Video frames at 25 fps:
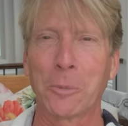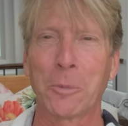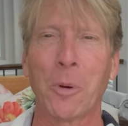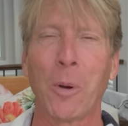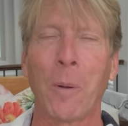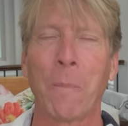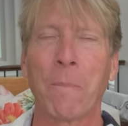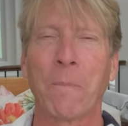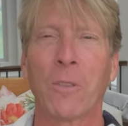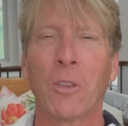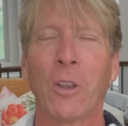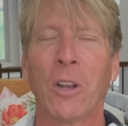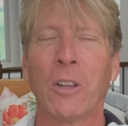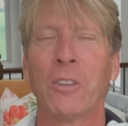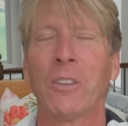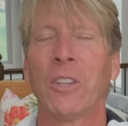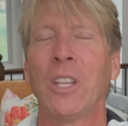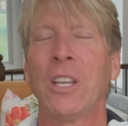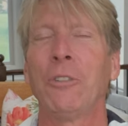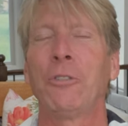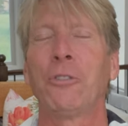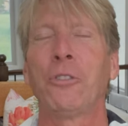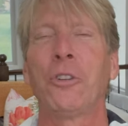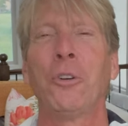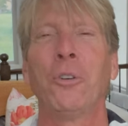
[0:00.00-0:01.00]
Well, th
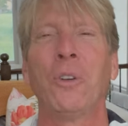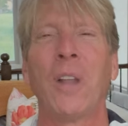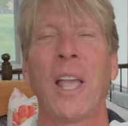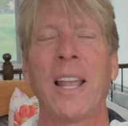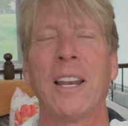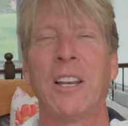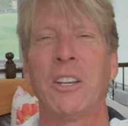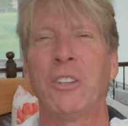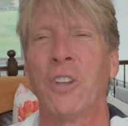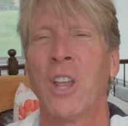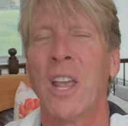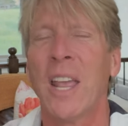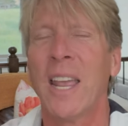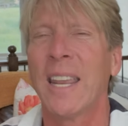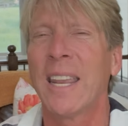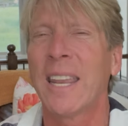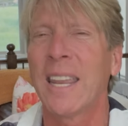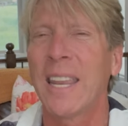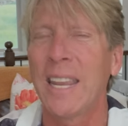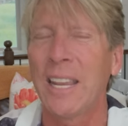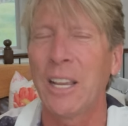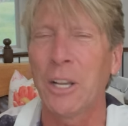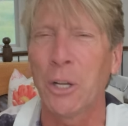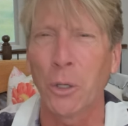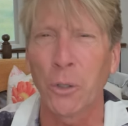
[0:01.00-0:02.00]
these two ladies
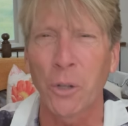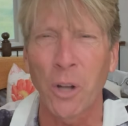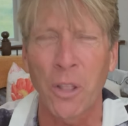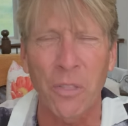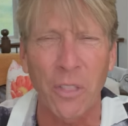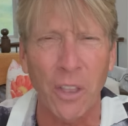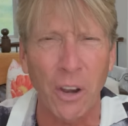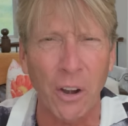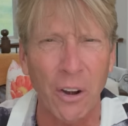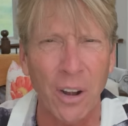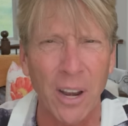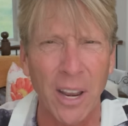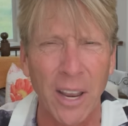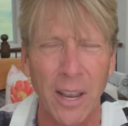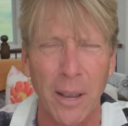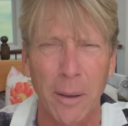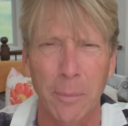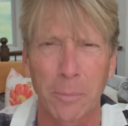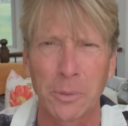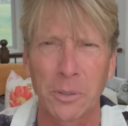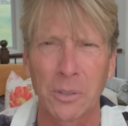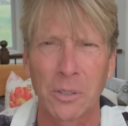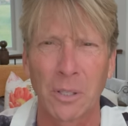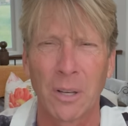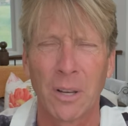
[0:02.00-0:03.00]
healed in their
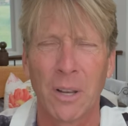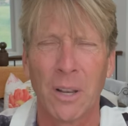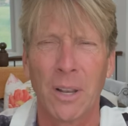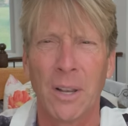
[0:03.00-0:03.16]
hips.